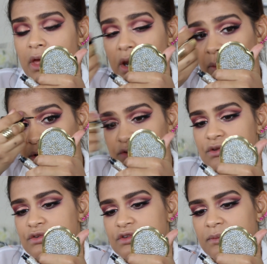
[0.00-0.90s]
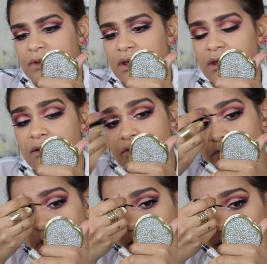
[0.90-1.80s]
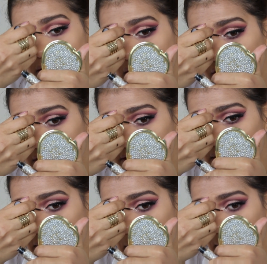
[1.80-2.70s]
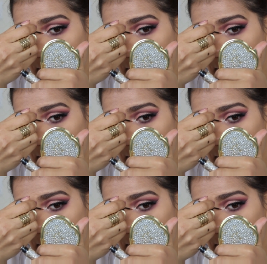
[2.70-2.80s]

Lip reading: and I wanted to do something fun and crazy.